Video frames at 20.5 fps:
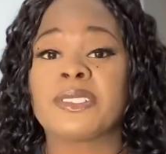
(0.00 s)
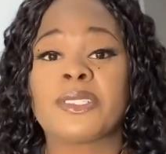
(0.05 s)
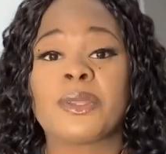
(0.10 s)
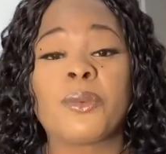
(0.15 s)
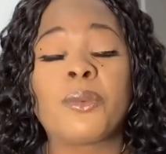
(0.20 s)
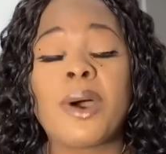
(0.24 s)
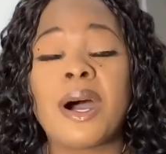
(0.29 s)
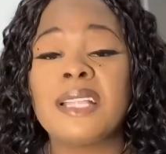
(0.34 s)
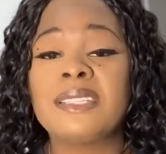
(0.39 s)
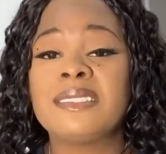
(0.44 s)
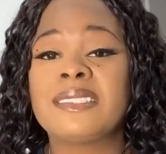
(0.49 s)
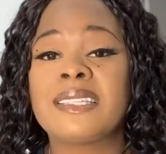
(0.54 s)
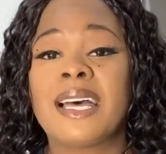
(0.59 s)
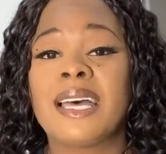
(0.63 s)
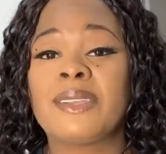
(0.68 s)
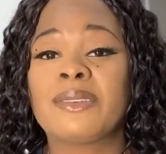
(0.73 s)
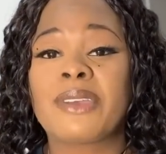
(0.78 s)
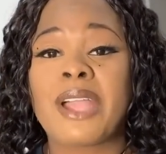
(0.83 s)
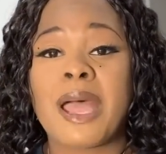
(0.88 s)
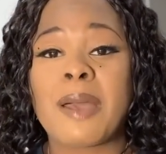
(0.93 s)
The
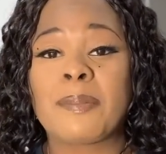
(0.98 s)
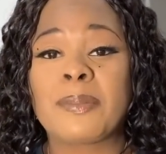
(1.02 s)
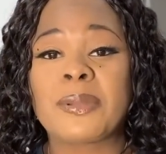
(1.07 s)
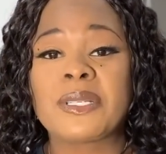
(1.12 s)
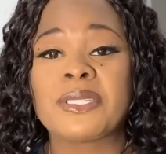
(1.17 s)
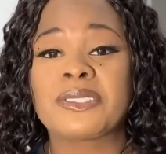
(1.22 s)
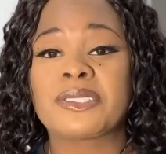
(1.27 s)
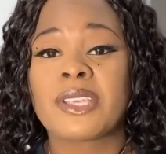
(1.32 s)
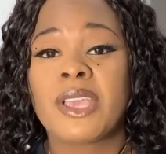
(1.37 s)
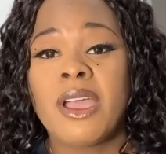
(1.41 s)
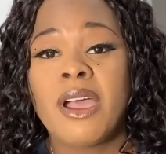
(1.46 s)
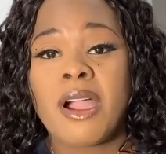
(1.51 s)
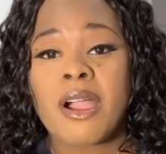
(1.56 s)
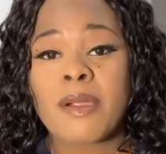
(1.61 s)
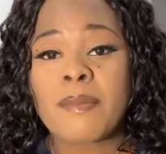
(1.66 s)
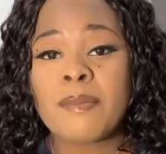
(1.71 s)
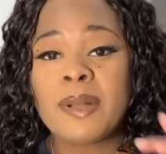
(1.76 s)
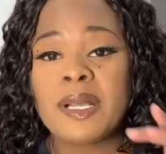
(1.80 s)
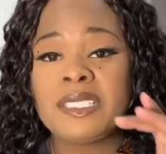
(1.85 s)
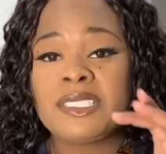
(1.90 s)
wonton wrappers
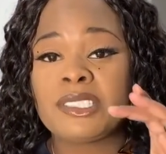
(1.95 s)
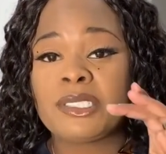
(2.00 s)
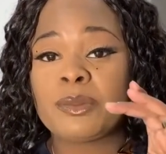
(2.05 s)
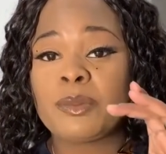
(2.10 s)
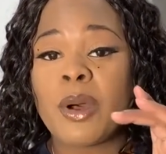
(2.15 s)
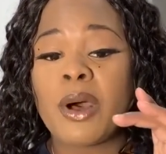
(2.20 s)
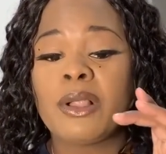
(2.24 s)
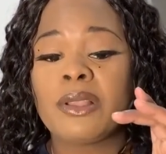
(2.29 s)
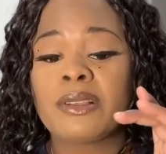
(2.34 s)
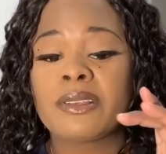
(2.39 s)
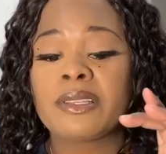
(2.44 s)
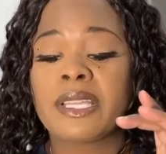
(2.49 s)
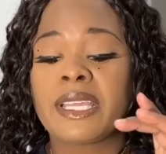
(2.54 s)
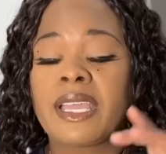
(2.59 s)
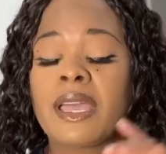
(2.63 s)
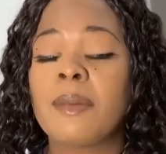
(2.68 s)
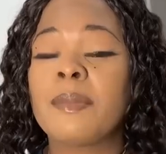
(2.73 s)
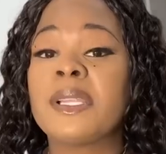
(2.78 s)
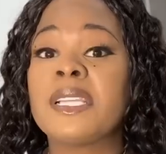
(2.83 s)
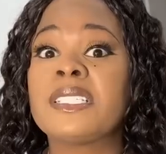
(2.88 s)
are much smaller. They
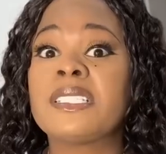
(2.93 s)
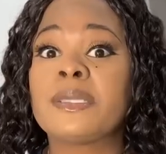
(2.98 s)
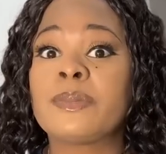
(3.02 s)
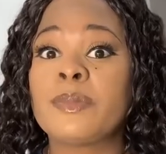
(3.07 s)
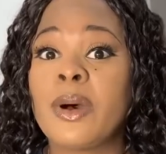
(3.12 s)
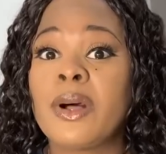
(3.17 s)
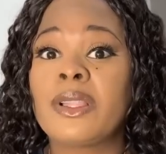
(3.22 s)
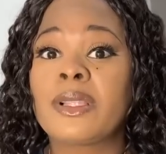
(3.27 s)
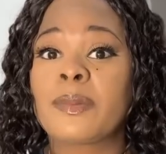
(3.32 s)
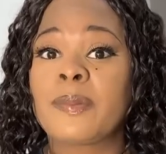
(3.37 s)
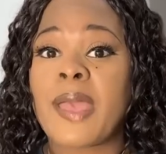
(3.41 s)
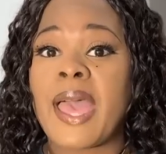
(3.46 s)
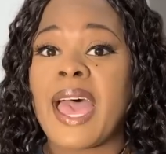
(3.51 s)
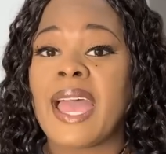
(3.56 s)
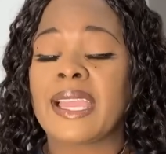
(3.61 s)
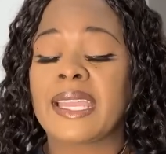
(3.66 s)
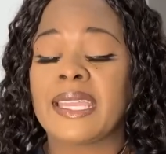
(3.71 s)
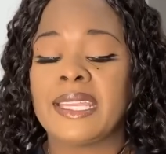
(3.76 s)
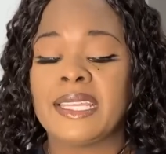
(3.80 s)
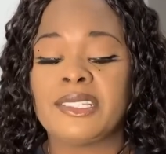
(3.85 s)
come in a smaller
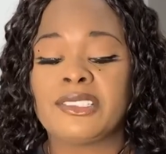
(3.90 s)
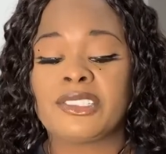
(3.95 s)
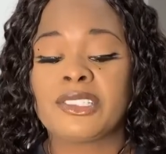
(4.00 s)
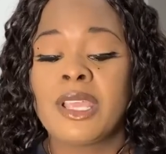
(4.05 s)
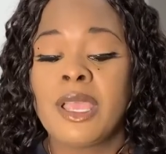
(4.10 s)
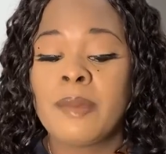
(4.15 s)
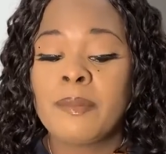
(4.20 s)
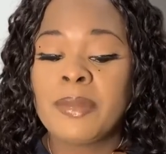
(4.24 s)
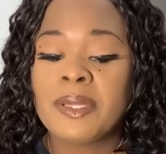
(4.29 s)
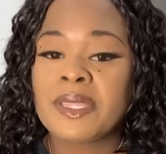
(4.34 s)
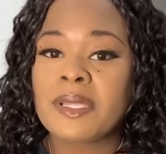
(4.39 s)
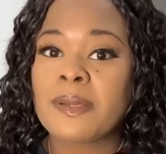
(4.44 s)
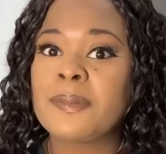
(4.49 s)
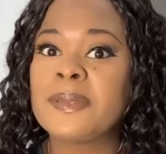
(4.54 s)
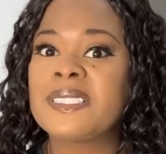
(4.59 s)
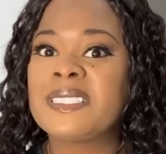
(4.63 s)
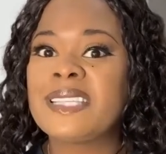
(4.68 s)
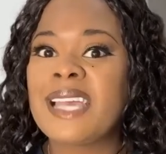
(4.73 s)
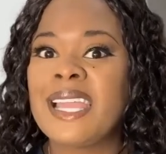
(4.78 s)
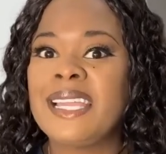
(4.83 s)
package, but they're
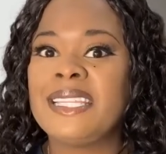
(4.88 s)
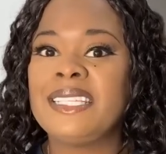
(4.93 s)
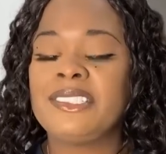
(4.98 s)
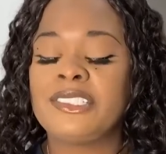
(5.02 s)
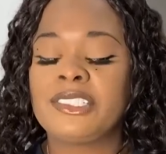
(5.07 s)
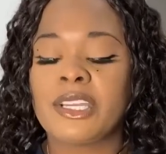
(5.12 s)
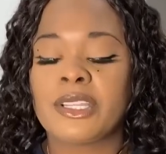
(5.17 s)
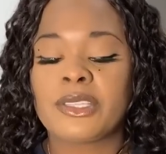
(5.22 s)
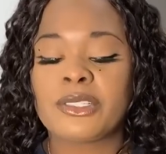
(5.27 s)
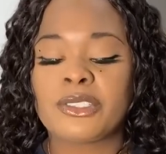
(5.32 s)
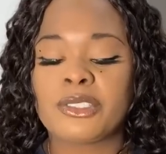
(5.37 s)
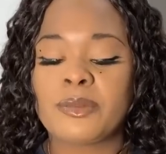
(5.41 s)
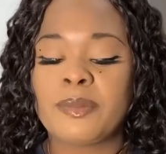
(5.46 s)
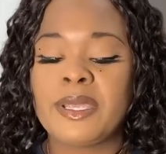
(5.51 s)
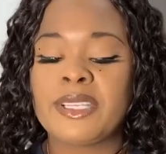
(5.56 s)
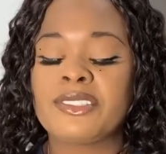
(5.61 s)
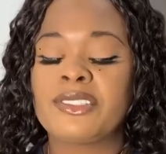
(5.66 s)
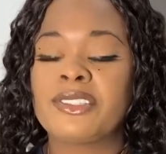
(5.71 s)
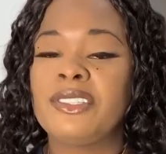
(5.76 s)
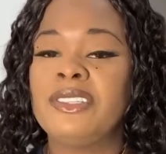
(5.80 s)
beside each other, so
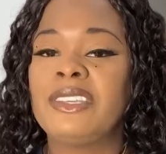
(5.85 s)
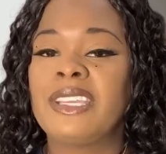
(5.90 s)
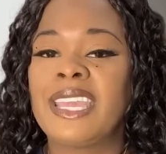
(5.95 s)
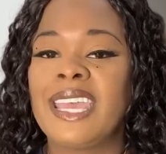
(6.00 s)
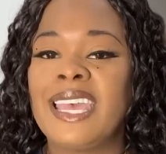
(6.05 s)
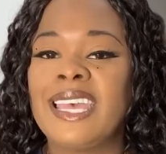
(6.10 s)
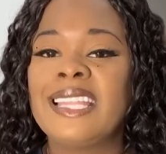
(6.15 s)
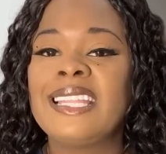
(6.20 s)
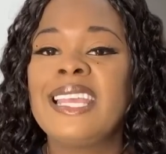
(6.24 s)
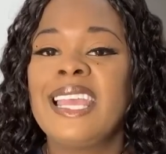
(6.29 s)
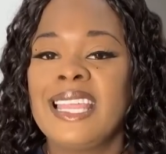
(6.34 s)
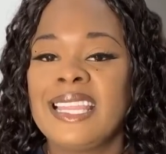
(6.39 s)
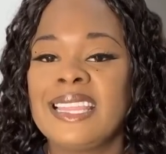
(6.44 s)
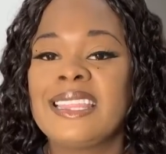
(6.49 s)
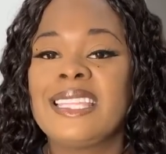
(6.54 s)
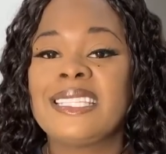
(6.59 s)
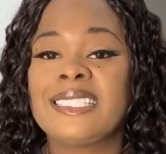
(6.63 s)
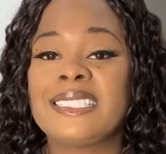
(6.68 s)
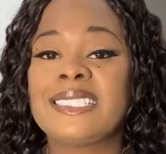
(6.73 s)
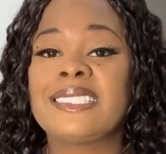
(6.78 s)
make sure you get
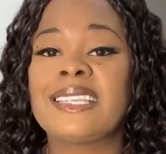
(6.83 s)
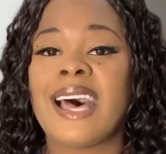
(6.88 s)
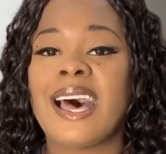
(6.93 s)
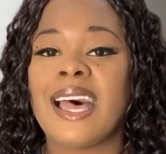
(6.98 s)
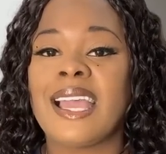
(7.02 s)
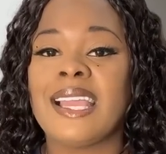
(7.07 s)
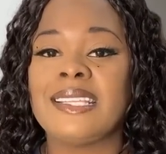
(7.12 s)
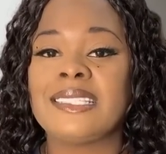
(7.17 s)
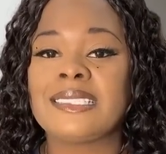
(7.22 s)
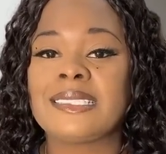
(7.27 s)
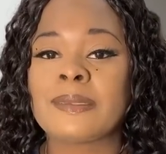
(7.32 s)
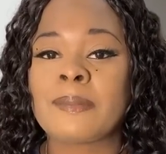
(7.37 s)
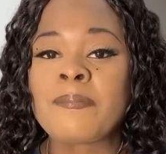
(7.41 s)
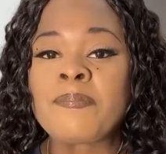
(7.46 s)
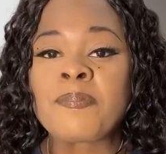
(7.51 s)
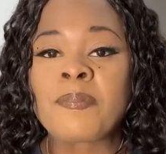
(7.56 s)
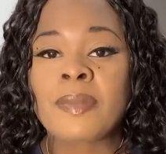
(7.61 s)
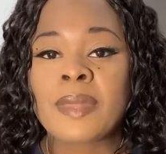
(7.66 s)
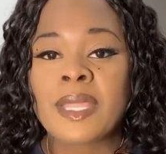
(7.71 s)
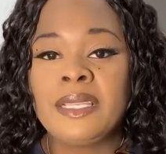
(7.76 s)
this size.
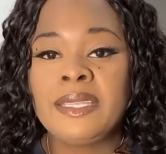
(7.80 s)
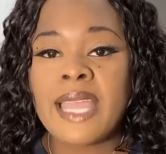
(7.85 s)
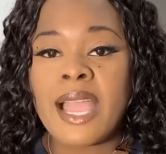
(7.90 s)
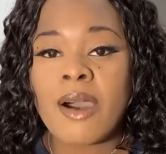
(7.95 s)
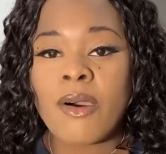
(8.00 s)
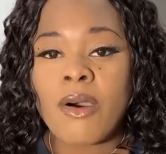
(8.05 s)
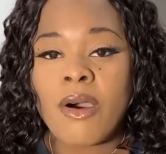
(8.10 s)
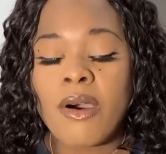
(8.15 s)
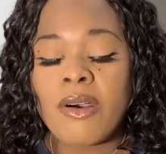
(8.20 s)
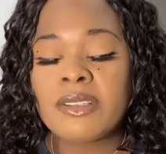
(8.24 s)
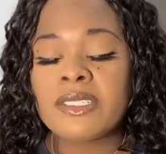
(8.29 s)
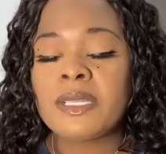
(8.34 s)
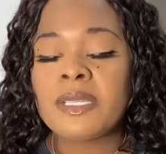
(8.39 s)
Now, all